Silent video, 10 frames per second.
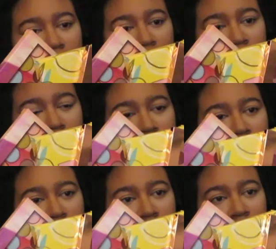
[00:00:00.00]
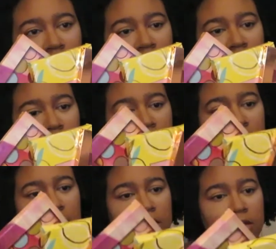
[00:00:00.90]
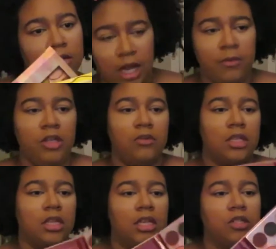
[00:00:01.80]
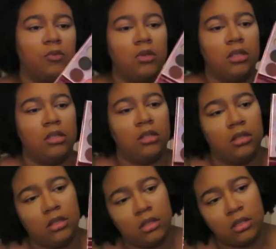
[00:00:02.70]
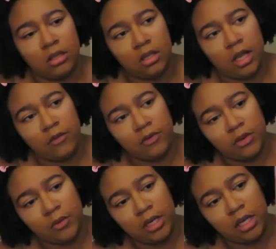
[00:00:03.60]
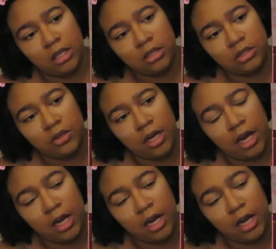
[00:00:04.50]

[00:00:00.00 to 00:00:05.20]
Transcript: I can't even see what they have. I've been using this one like for three days straight.